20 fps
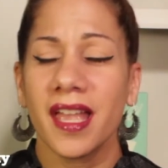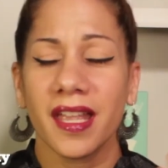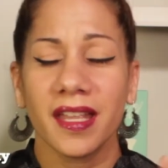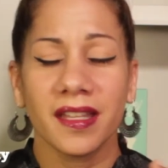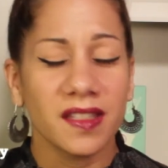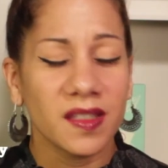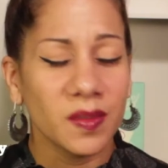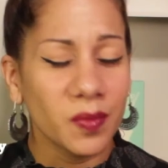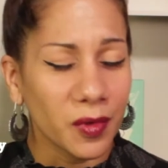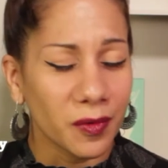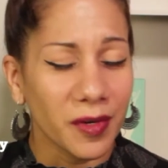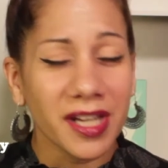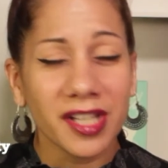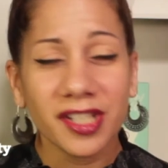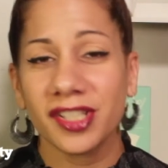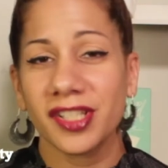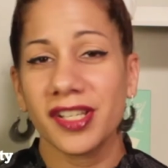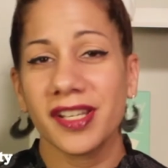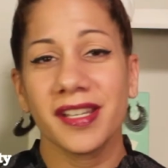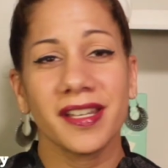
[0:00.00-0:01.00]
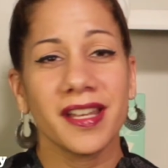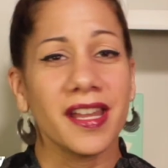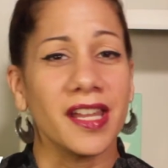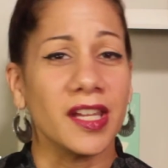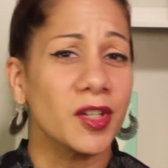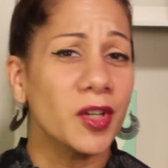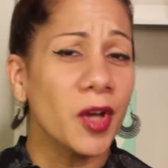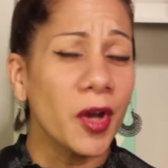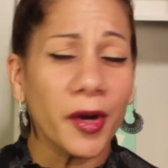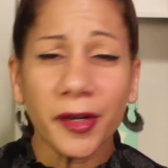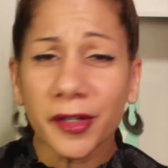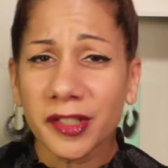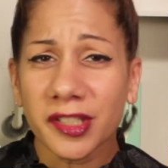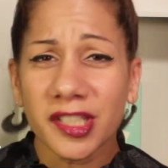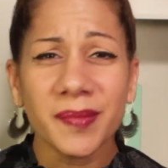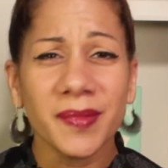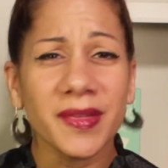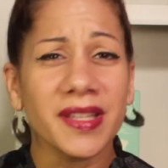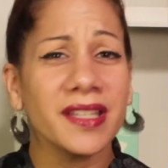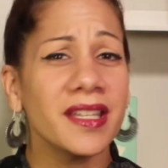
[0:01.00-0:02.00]
inspiration,
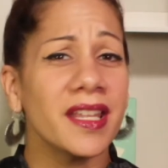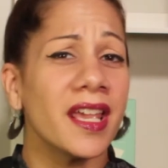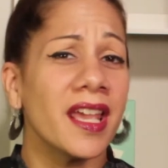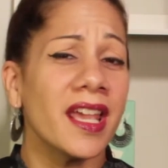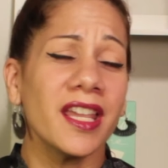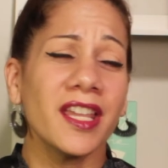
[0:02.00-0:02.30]
encouragement.